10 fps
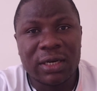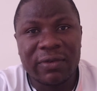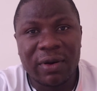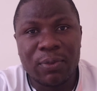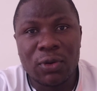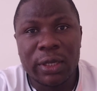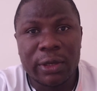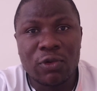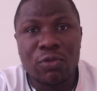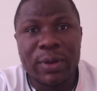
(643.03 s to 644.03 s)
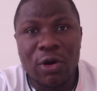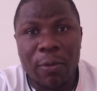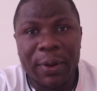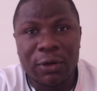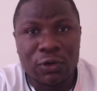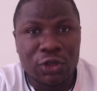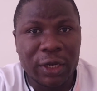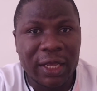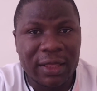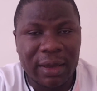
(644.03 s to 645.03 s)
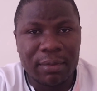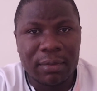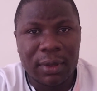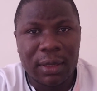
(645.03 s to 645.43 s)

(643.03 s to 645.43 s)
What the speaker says: Liverpool he will be open to joining them.